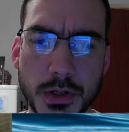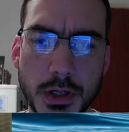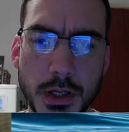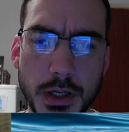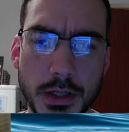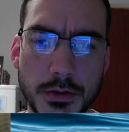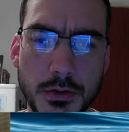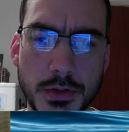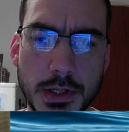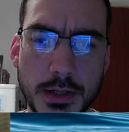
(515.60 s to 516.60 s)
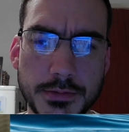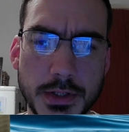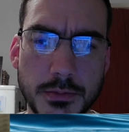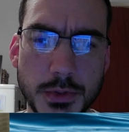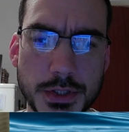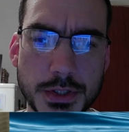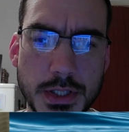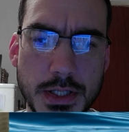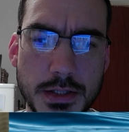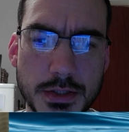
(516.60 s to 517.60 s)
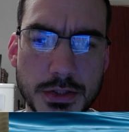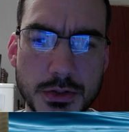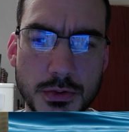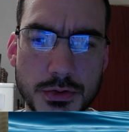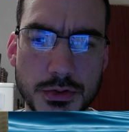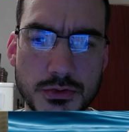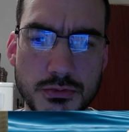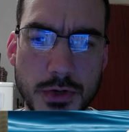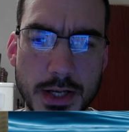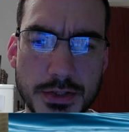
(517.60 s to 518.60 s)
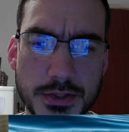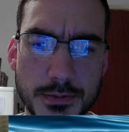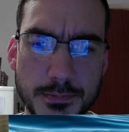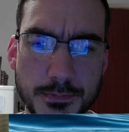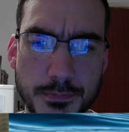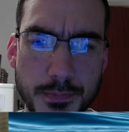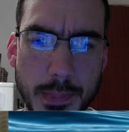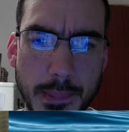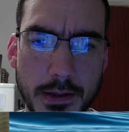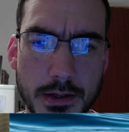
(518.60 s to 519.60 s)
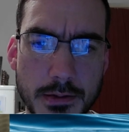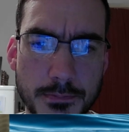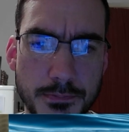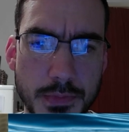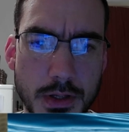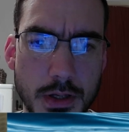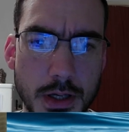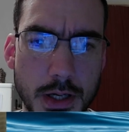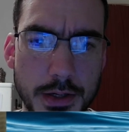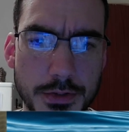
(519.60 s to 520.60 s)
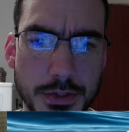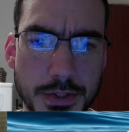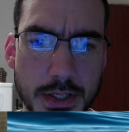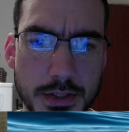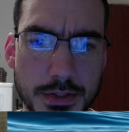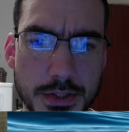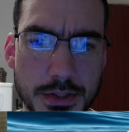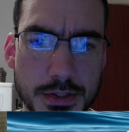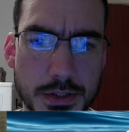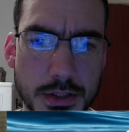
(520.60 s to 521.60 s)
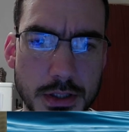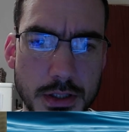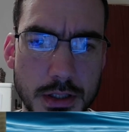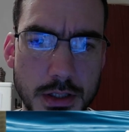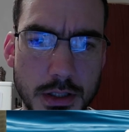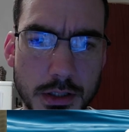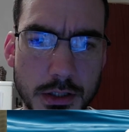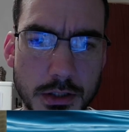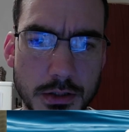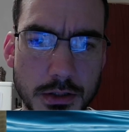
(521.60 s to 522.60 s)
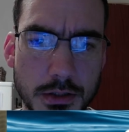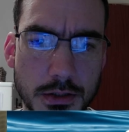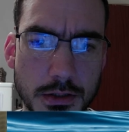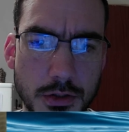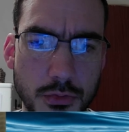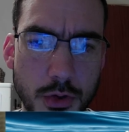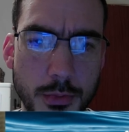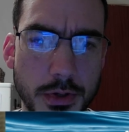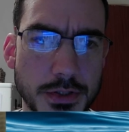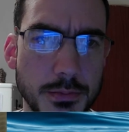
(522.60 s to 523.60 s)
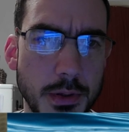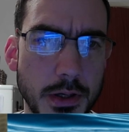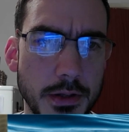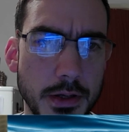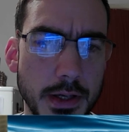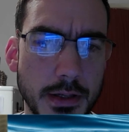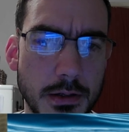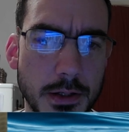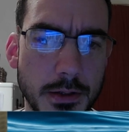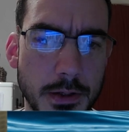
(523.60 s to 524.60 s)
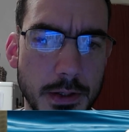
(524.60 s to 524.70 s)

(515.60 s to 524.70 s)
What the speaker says: and on the left hand we see this sort of stress here, and as I say, this is corroborated by the headline